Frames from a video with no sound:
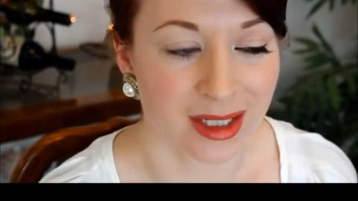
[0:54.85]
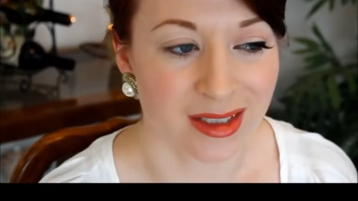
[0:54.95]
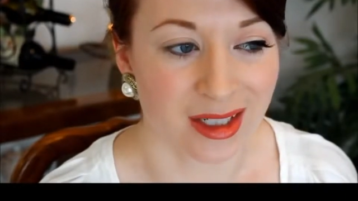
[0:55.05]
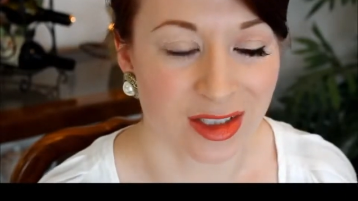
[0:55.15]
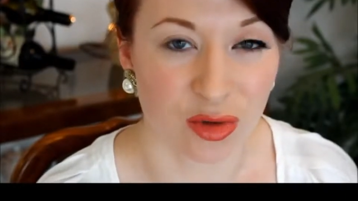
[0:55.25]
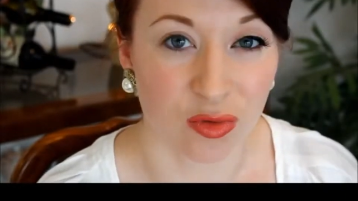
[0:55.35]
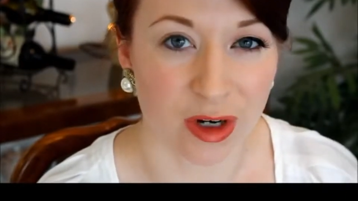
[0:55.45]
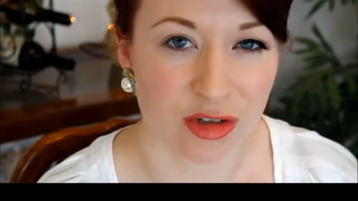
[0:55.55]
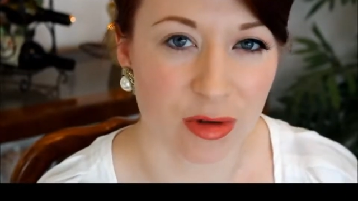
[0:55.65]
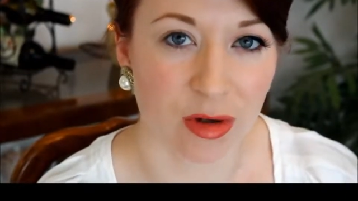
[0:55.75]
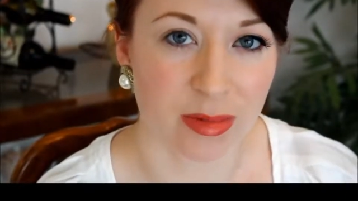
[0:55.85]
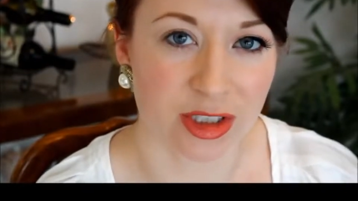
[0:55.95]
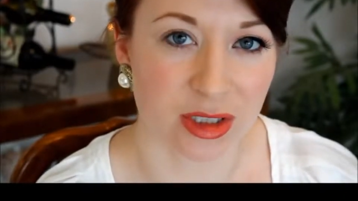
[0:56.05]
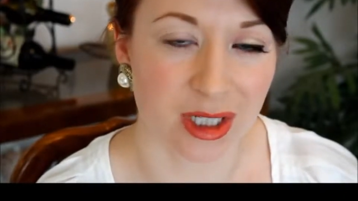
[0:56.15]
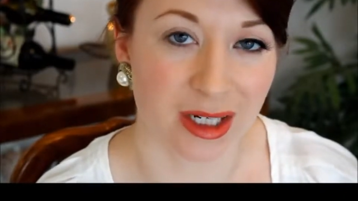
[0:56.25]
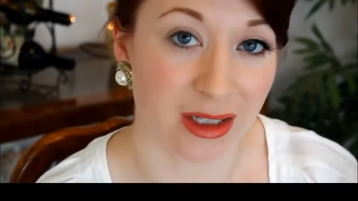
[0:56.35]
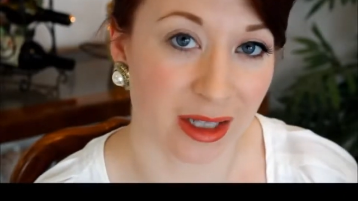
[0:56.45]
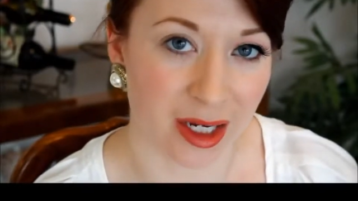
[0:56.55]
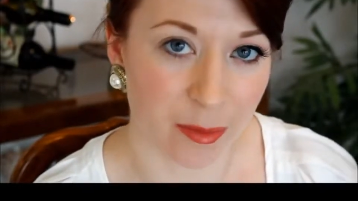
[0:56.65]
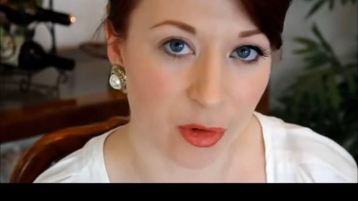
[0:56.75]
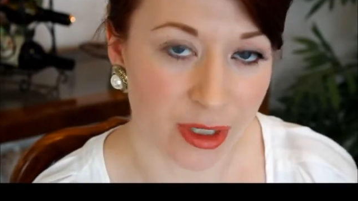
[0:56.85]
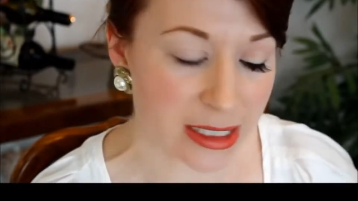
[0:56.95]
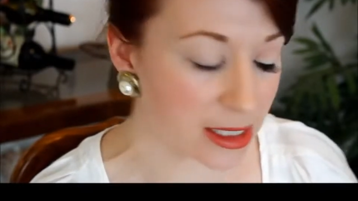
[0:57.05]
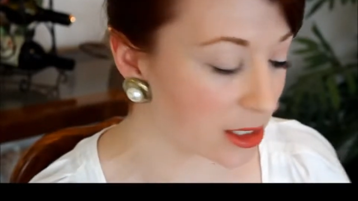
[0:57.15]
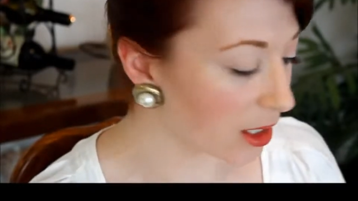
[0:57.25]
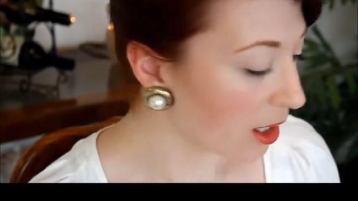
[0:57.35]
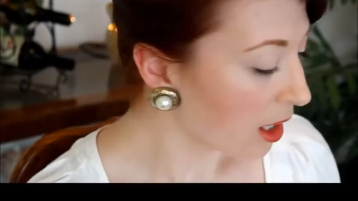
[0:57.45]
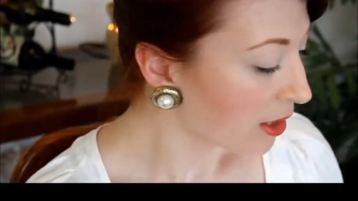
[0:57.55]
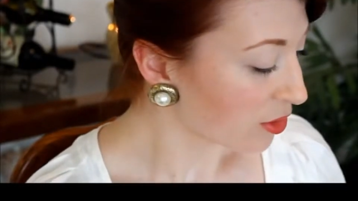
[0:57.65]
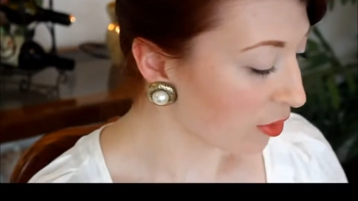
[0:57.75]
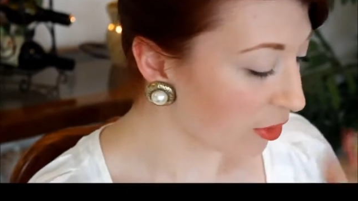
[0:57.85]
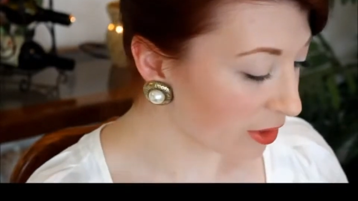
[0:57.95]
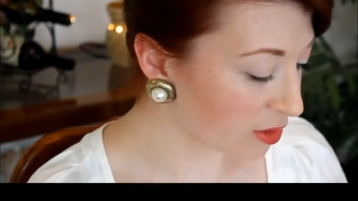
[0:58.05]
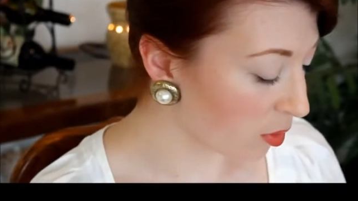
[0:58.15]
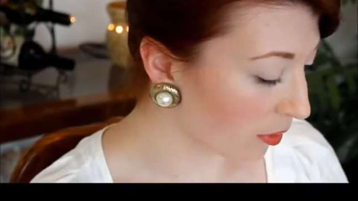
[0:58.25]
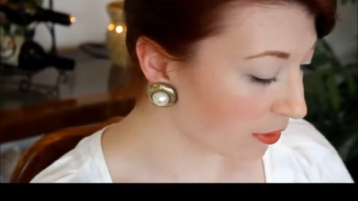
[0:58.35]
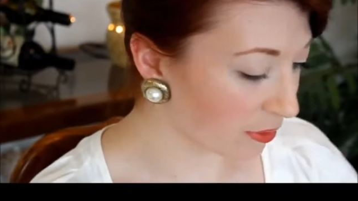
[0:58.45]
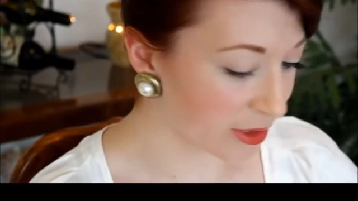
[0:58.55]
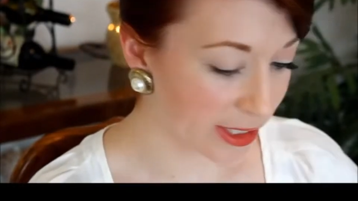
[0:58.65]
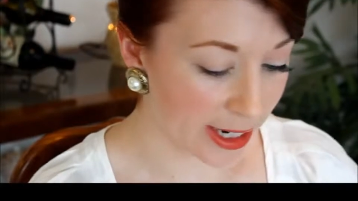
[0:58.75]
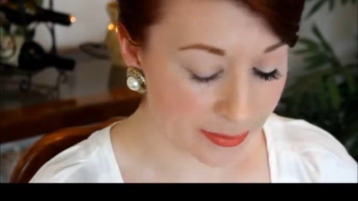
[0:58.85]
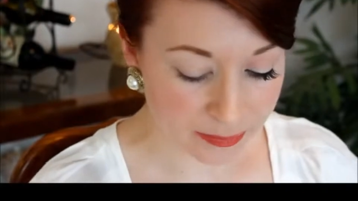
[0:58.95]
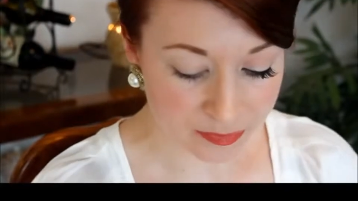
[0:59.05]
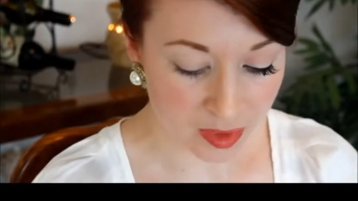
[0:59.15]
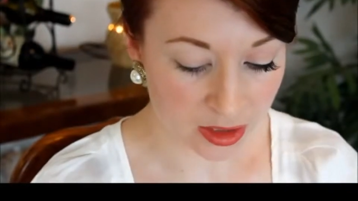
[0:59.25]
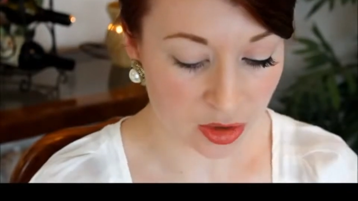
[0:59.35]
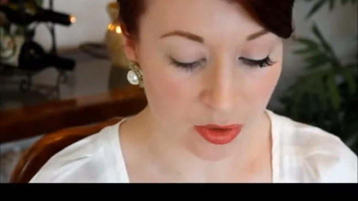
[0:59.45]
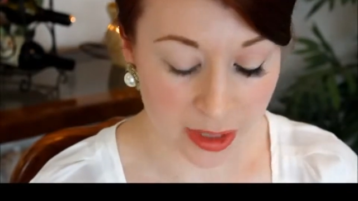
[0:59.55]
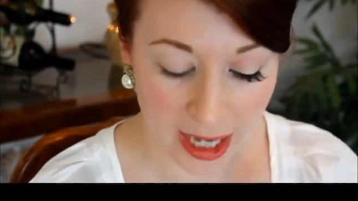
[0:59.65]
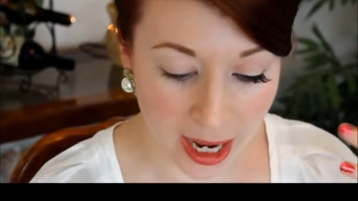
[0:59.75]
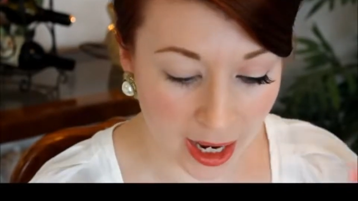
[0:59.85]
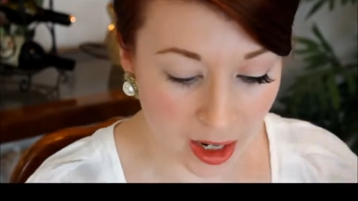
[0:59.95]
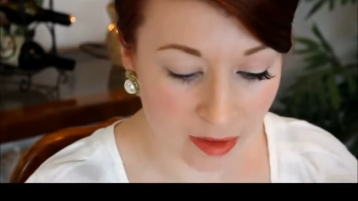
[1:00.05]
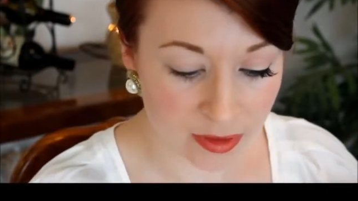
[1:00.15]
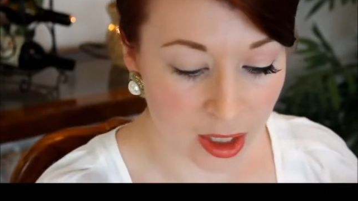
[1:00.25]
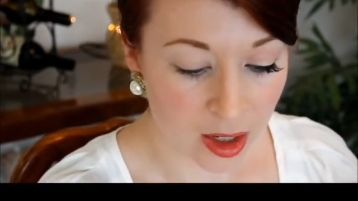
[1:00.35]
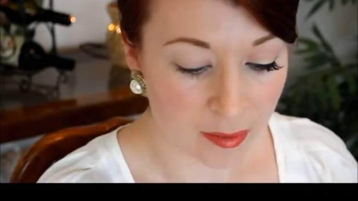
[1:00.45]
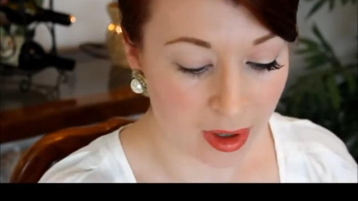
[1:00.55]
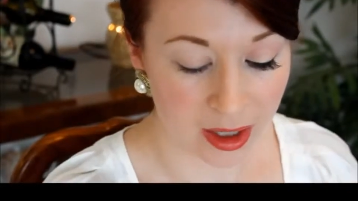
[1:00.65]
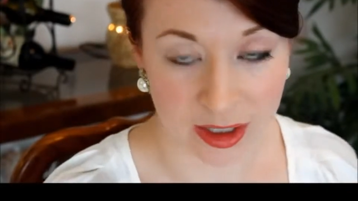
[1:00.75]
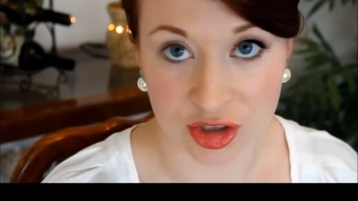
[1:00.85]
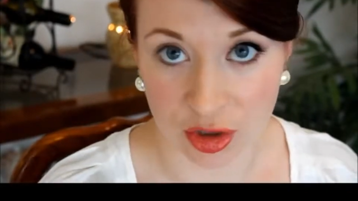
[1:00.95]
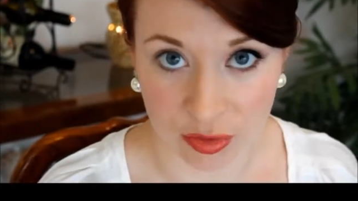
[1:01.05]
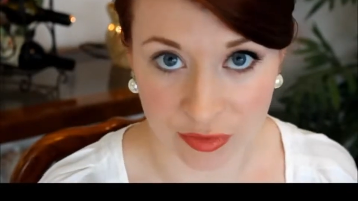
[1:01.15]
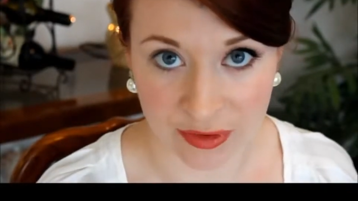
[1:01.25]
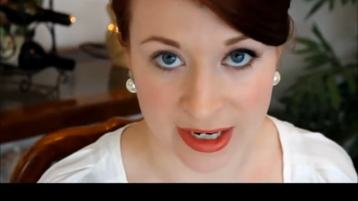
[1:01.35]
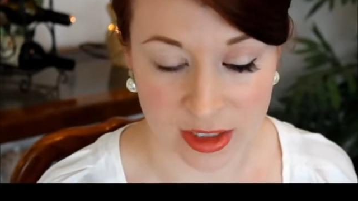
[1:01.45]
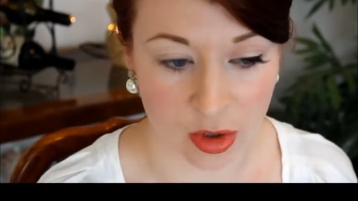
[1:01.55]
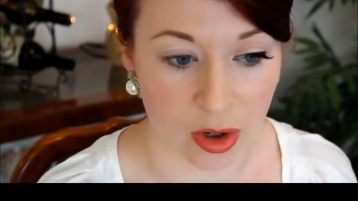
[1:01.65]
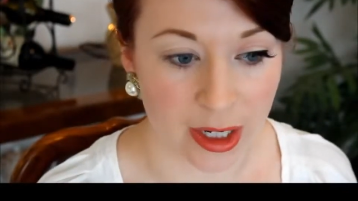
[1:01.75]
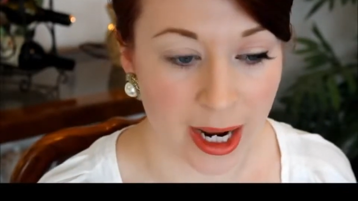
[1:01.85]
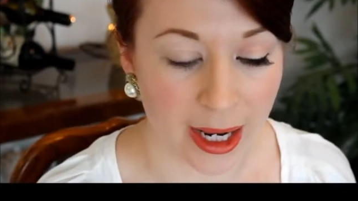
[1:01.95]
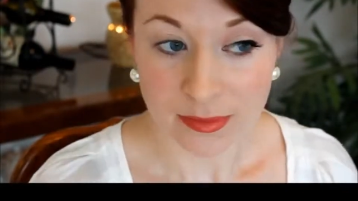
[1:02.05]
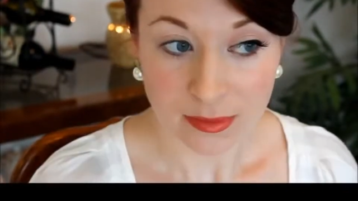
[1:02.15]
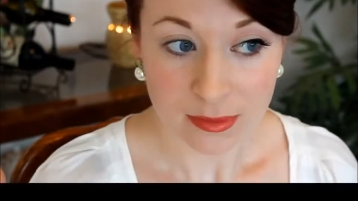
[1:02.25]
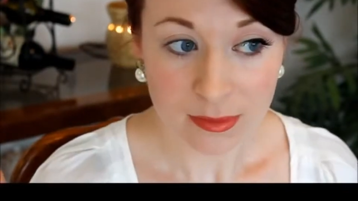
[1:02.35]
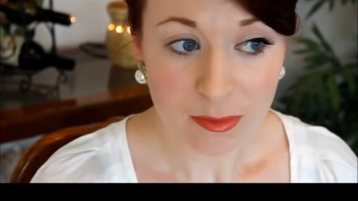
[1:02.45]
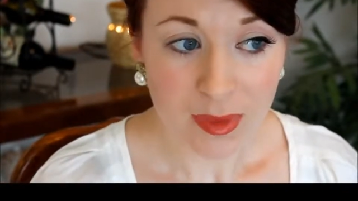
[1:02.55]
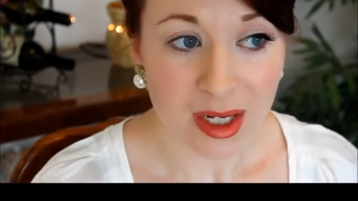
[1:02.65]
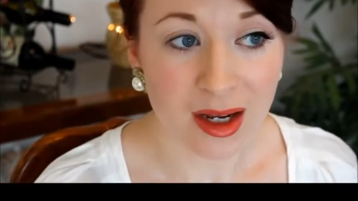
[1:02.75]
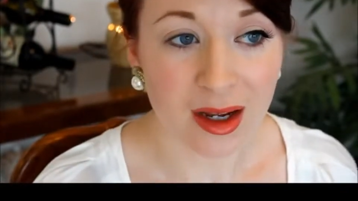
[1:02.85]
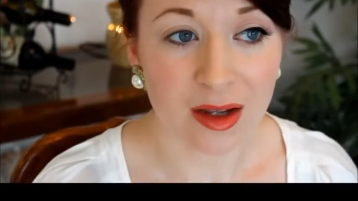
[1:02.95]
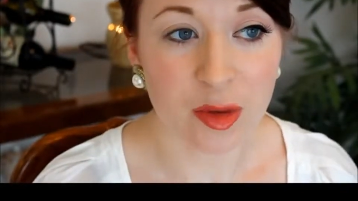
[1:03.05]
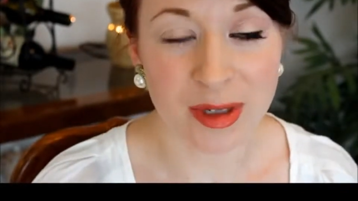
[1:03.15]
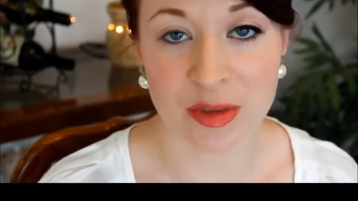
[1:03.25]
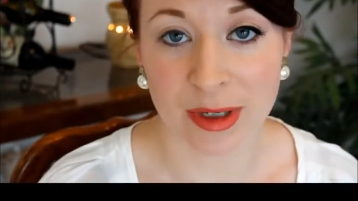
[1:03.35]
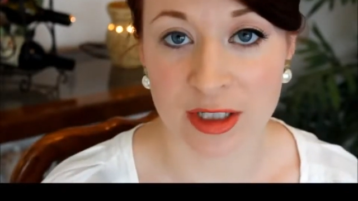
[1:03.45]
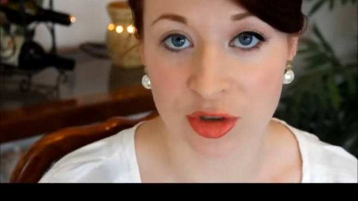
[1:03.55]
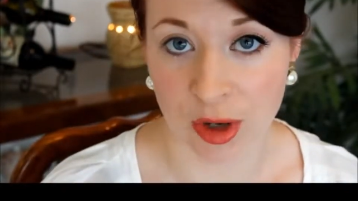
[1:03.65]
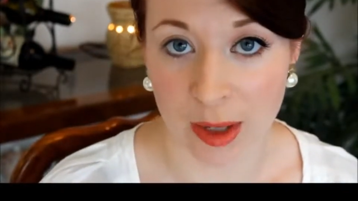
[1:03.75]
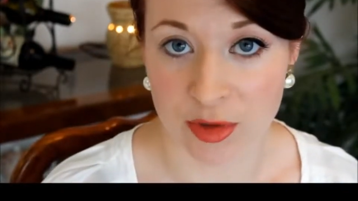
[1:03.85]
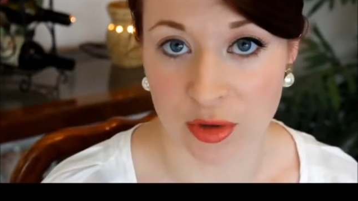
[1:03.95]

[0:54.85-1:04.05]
not so retro but just kind of glamorous. So I thought that's what we would do today. So I already have my Joan face on, and the best way to describe